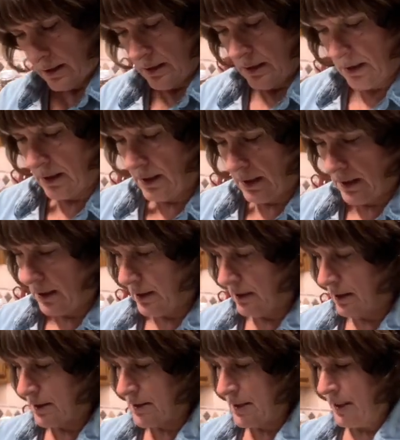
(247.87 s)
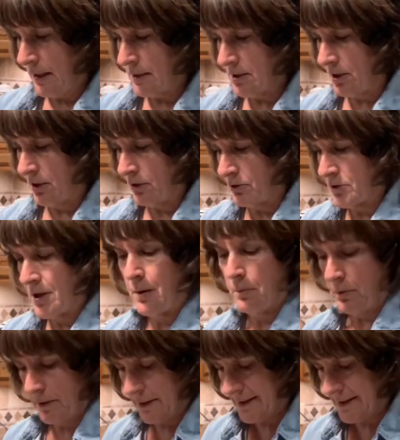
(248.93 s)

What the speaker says: Again, it'll take till they're doubled in